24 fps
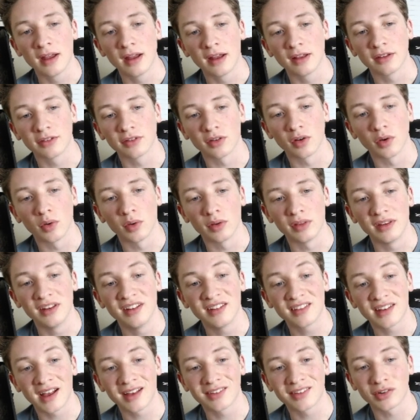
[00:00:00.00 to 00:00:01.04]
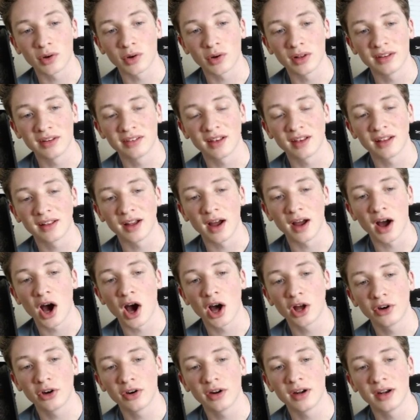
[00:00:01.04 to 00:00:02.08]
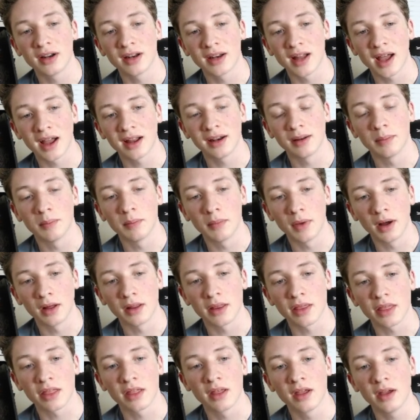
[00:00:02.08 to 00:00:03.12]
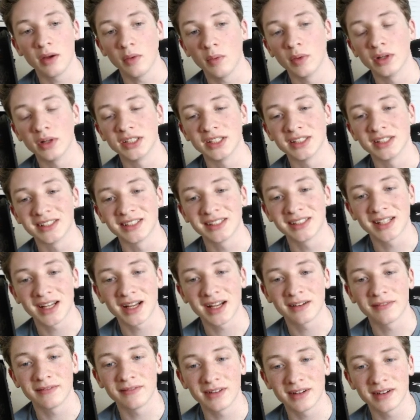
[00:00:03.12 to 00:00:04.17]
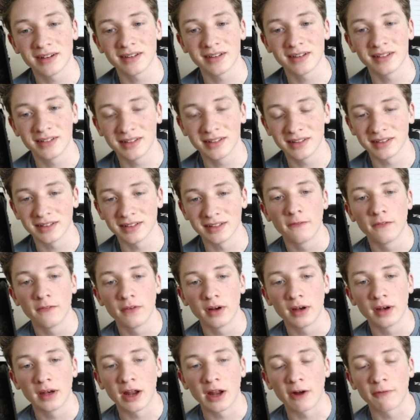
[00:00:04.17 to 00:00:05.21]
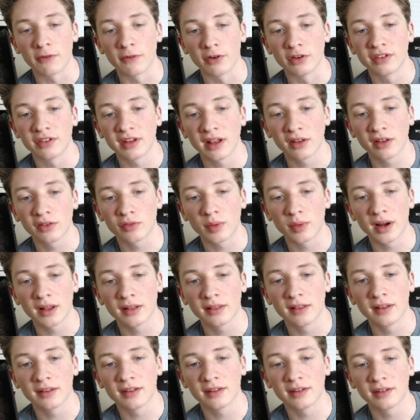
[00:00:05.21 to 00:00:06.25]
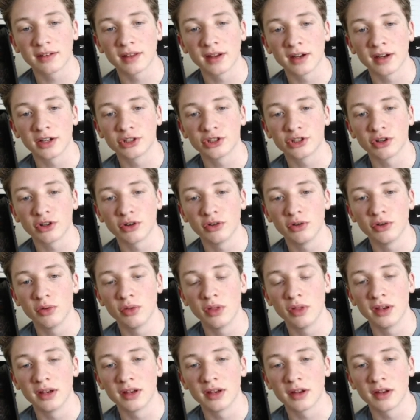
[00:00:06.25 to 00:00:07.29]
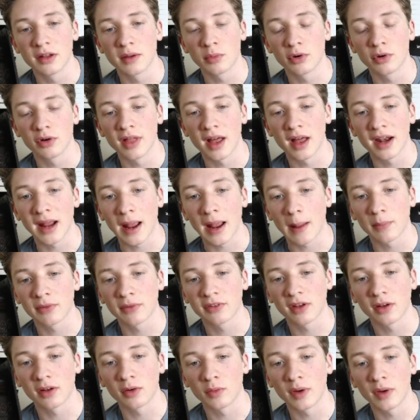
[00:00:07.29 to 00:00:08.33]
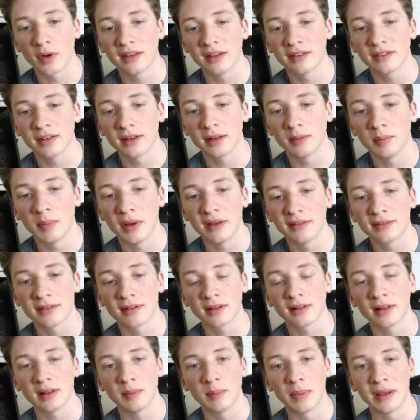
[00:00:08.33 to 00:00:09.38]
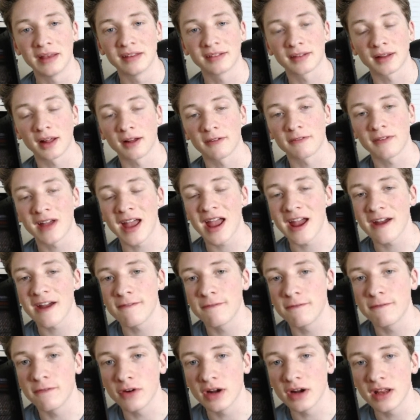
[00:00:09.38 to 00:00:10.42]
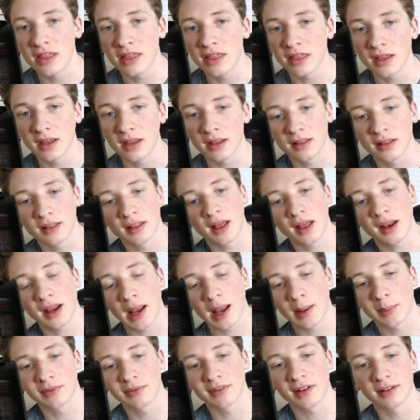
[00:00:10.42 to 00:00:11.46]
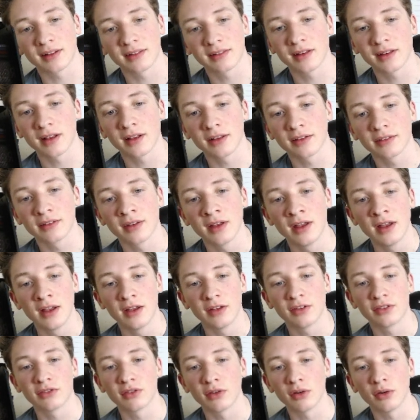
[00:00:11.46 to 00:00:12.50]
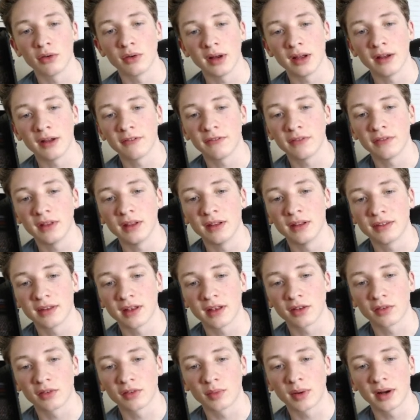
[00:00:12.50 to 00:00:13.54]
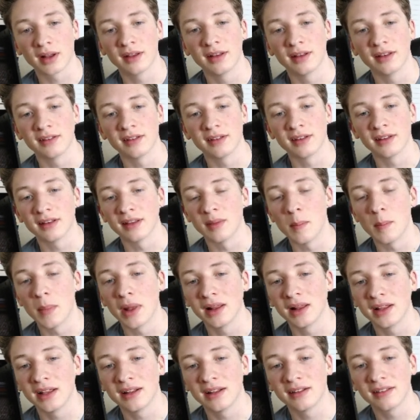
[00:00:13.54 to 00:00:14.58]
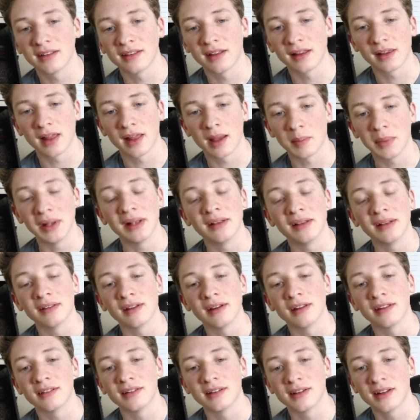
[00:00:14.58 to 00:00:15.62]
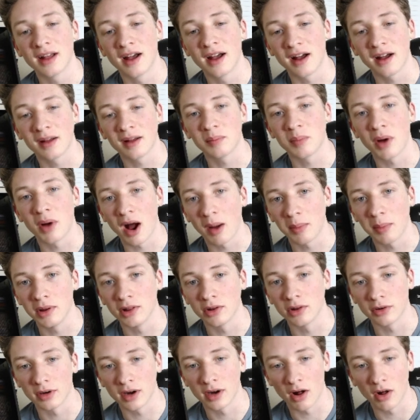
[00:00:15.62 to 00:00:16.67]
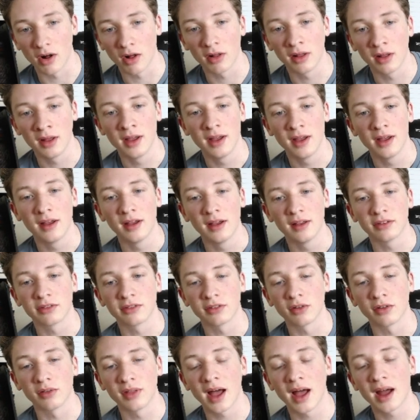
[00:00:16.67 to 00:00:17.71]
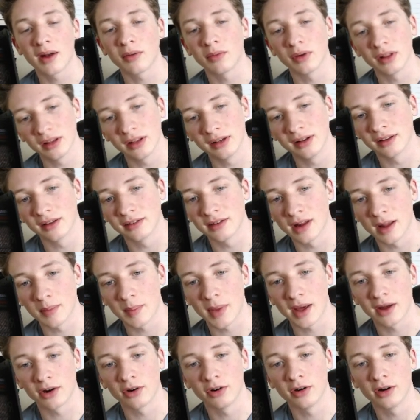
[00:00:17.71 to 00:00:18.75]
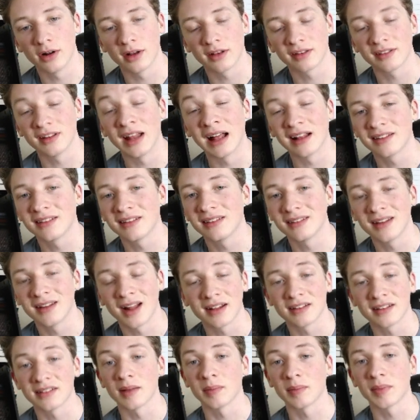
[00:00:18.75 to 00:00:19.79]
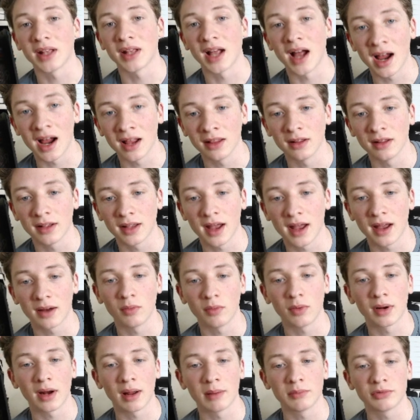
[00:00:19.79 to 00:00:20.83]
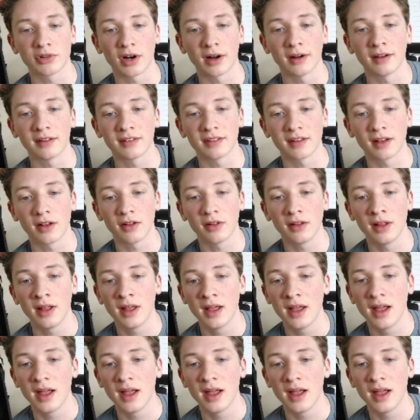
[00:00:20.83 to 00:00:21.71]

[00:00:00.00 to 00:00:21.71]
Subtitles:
So these guys are only selling 109 a month, which is not very good. Now for sales rank, this is going to show you the number that Amazon ranks it, basically based off everything that Amazon sells. So if the sales rank is in the millions, then that means it is not popular at all. So that really does not matter to us. That's not something I look at when I'm trying to sell.